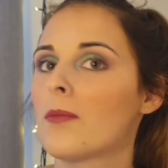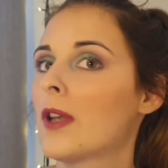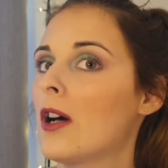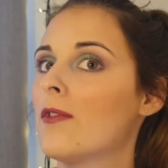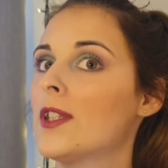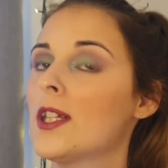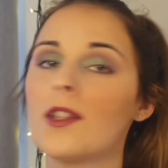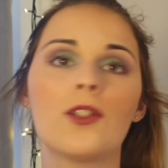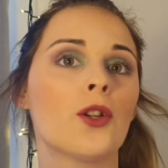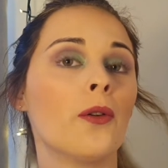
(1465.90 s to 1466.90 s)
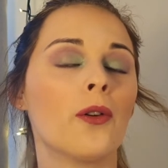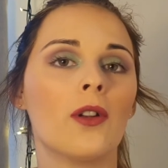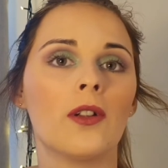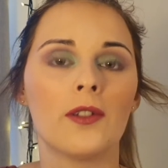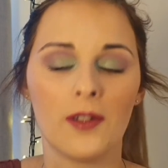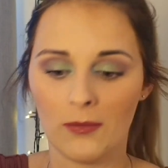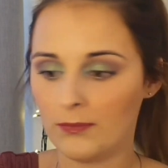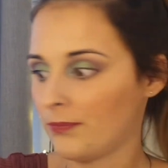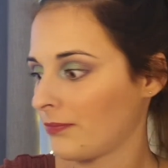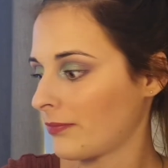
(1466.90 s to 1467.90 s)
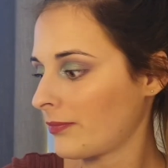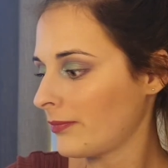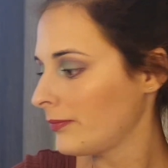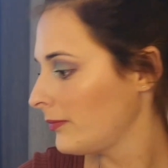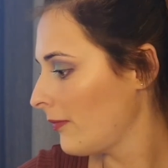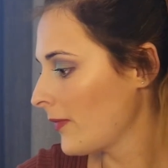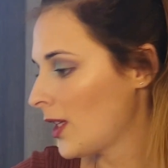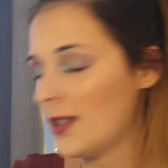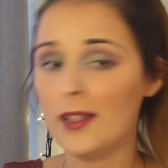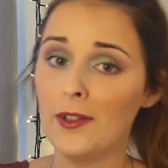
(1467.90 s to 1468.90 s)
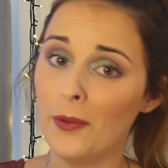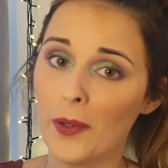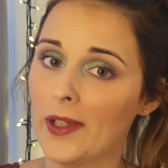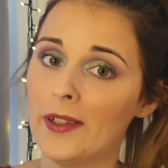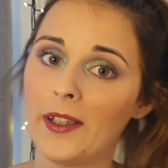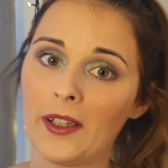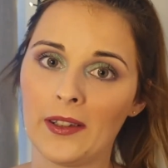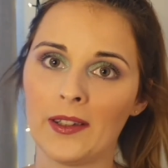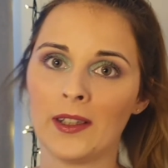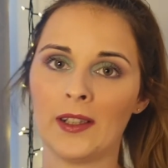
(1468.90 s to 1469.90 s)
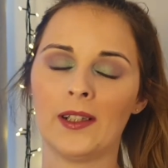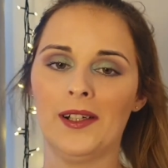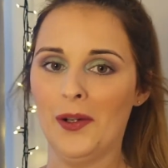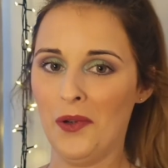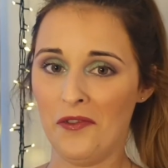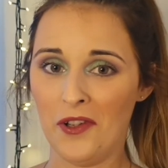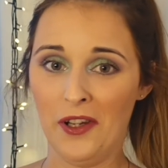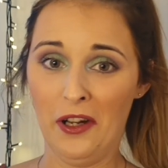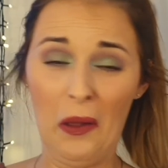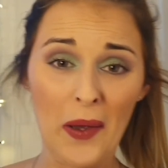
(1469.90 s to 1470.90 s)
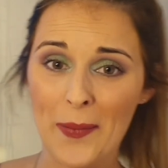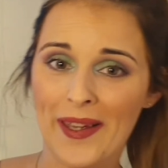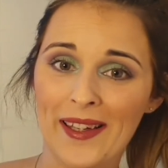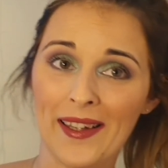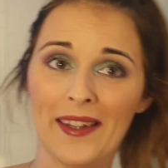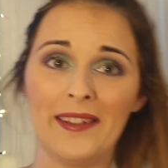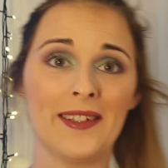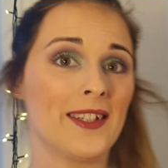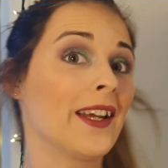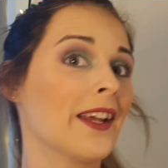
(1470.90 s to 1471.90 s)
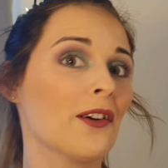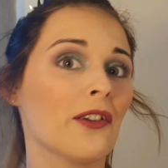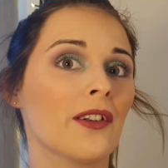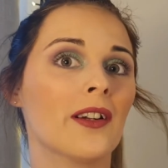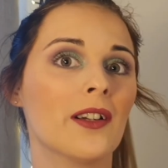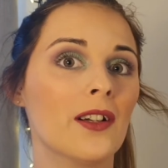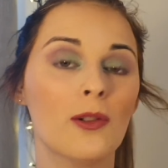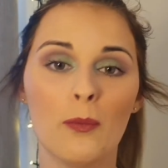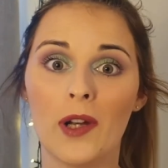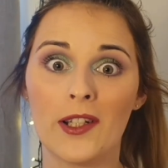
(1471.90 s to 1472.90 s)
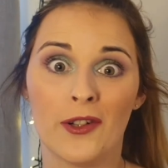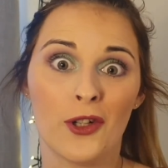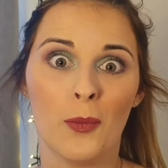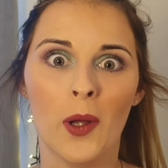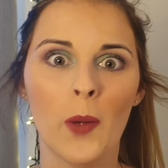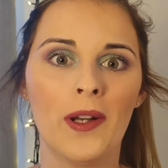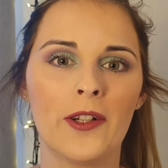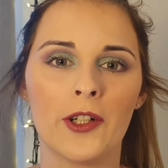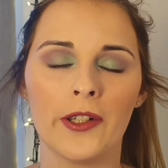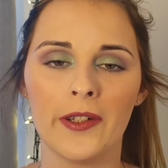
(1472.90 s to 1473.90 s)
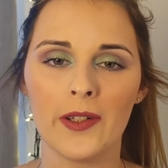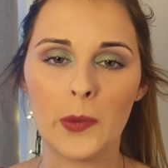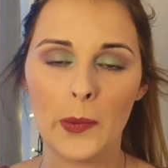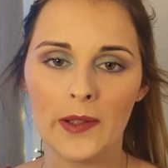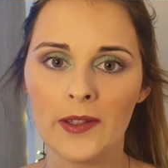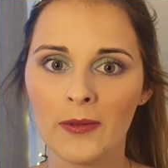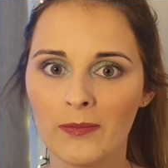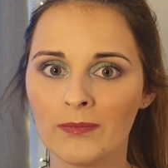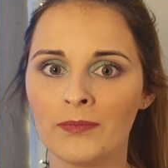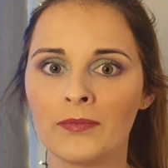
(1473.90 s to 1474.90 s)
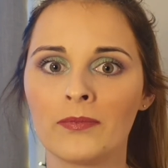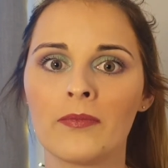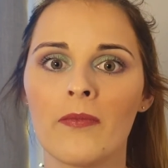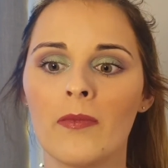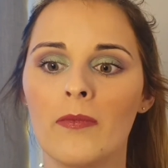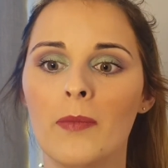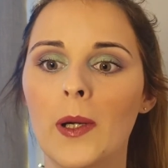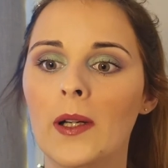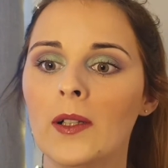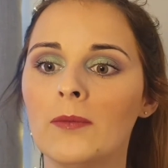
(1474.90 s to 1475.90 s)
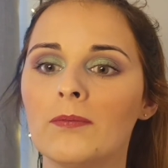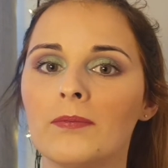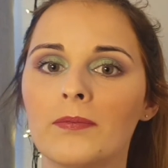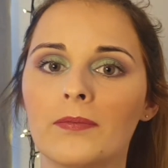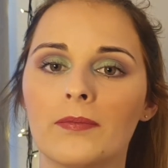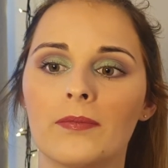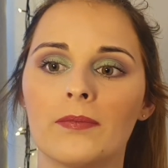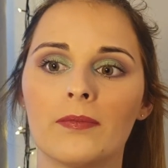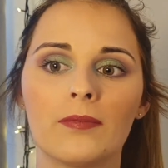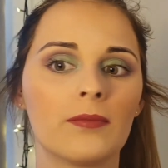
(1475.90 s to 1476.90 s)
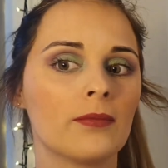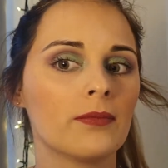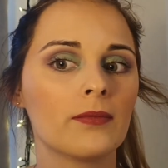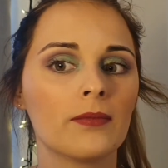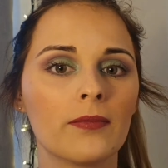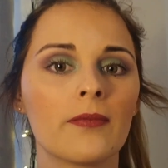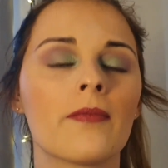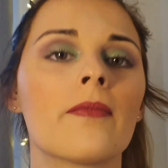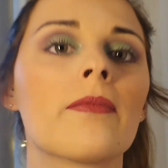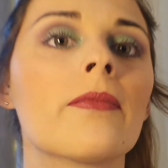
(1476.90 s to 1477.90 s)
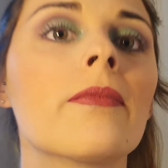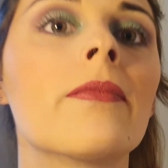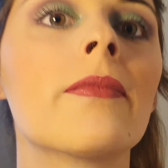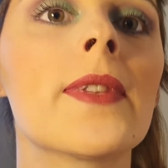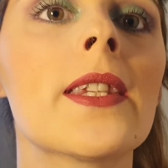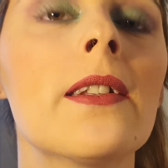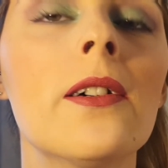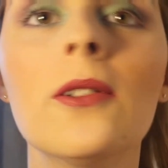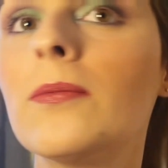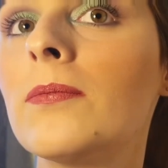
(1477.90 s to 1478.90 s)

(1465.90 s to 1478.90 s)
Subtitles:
But obviously the two colours did not work with the light pink and then sticking on like such a purplish tone, I suppose. But it's not.